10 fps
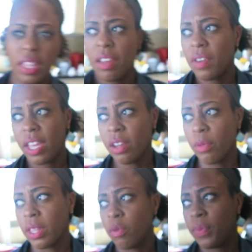really think of
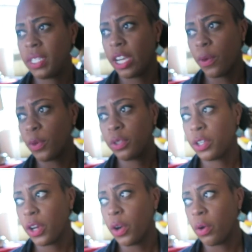anywhere that would be terrible to
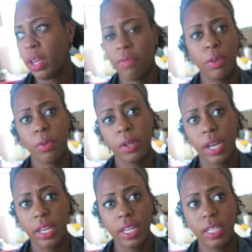go if there yeah. were
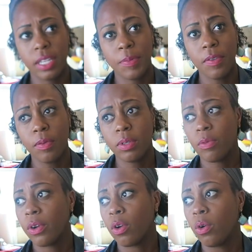not kids. I mean, even with
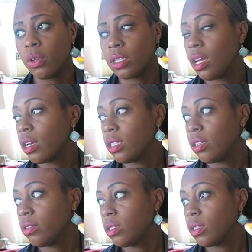somewhere cold, as long as
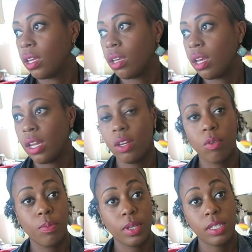there's like an
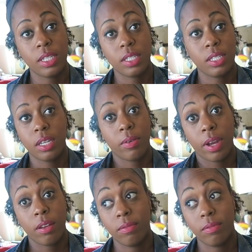indoor place to Yeah,